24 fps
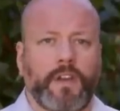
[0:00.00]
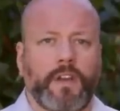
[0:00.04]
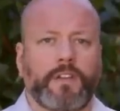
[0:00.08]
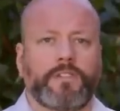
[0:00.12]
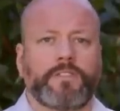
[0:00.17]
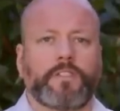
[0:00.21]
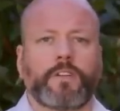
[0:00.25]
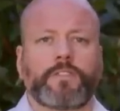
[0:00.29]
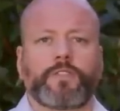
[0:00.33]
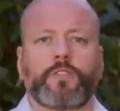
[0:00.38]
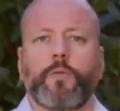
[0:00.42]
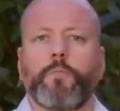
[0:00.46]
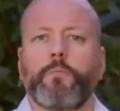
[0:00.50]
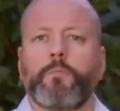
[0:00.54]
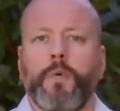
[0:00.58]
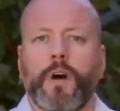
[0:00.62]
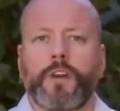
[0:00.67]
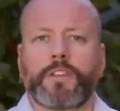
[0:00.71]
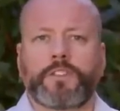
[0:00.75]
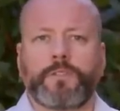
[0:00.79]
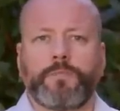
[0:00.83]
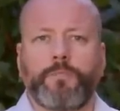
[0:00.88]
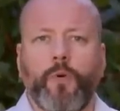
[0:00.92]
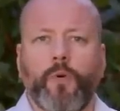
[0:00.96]
It's also
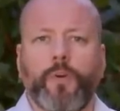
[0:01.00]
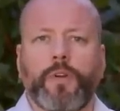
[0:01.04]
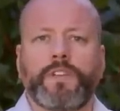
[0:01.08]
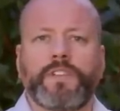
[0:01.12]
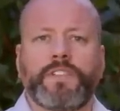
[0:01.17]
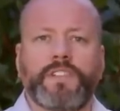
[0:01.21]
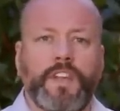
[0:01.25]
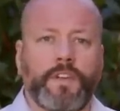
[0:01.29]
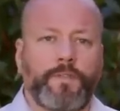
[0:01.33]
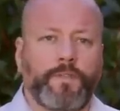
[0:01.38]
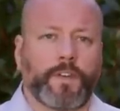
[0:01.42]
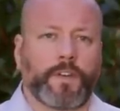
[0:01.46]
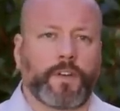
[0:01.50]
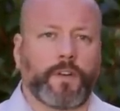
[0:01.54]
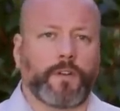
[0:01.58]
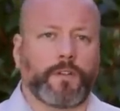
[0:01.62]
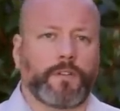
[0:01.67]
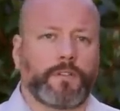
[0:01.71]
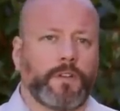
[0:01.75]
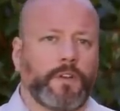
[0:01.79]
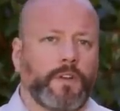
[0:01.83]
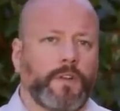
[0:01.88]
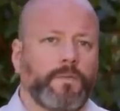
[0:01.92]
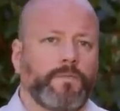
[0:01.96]
much more
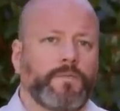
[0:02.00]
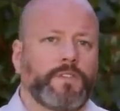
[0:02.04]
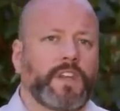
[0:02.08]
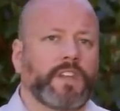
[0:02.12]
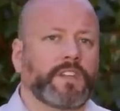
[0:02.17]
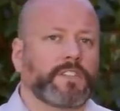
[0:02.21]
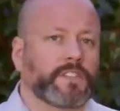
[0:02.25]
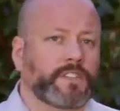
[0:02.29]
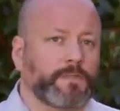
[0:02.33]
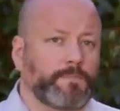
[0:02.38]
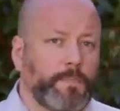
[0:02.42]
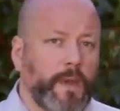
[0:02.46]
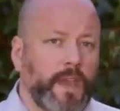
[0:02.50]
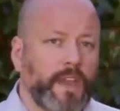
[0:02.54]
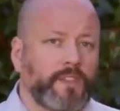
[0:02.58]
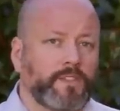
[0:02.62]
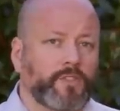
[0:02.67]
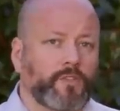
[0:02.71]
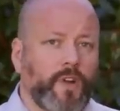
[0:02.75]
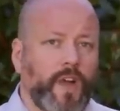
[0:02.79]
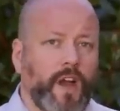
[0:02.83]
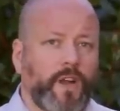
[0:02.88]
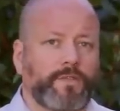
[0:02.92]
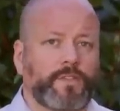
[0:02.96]
difficult to get
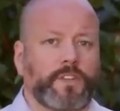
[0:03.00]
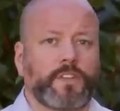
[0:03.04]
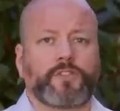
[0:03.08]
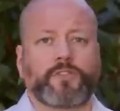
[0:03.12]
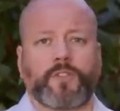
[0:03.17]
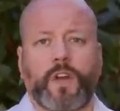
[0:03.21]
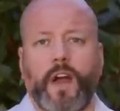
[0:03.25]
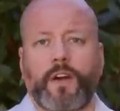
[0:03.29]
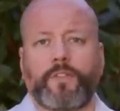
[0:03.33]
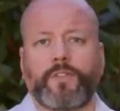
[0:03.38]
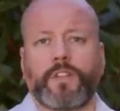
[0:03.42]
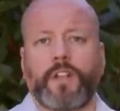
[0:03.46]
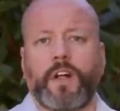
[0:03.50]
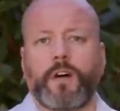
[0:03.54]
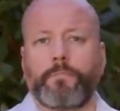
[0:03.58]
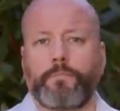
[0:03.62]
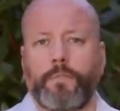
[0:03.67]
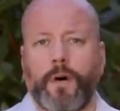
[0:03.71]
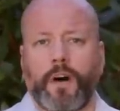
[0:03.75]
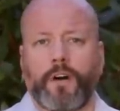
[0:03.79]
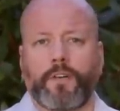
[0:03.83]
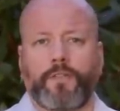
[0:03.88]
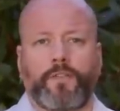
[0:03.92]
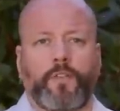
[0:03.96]
spacecraft to travel
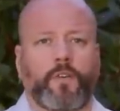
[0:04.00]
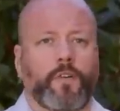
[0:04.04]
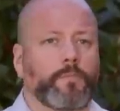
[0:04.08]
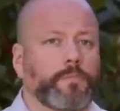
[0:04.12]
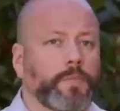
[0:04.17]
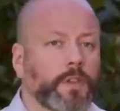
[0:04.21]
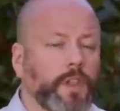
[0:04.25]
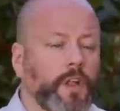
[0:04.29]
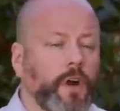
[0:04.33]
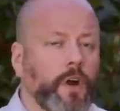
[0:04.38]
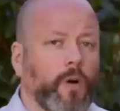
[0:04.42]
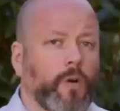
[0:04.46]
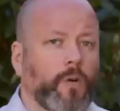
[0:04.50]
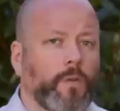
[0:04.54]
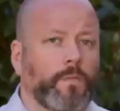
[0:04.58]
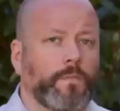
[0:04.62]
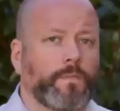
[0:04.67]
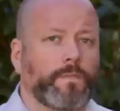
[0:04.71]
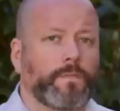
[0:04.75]
above or below.